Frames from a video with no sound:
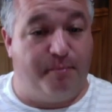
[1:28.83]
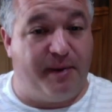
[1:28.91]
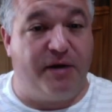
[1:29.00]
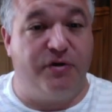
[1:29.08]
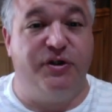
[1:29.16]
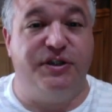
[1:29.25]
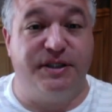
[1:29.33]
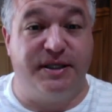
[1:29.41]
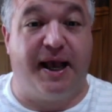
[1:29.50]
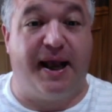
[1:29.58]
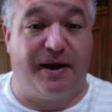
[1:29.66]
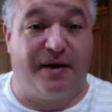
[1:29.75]
Boundaries
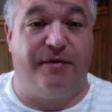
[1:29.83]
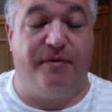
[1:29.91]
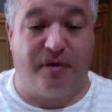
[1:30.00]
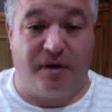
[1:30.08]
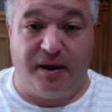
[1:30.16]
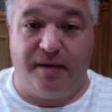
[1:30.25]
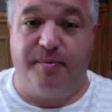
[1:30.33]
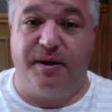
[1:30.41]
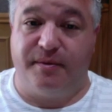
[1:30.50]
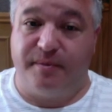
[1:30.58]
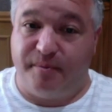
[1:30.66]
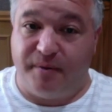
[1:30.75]
intact, okay,
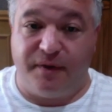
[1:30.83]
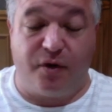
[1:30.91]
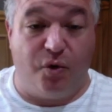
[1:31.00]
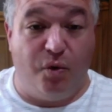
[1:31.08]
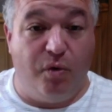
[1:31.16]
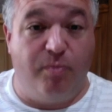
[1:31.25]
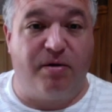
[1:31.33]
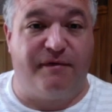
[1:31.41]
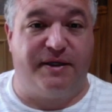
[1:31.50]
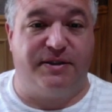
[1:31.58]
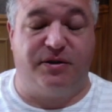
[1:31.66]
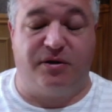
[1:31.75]
but but the cool
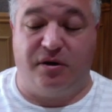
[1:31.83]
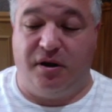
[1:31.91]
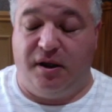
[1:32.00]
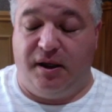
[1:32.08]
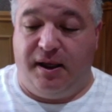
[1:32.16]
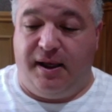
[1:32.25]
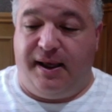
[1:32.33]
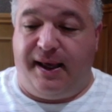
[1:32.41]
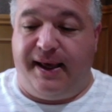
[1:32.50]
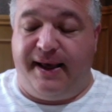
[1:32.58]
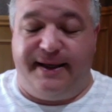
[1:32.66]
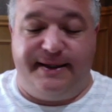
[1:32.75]
professor,
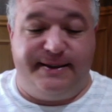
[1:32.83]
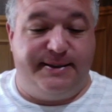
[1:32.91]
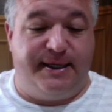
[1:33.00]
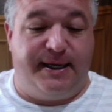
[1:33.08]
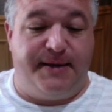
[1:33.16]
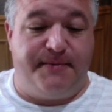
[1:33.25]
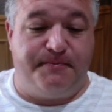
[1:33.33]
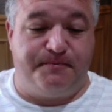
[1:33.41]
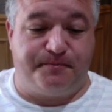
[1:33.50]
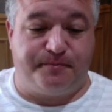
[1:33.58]
and um,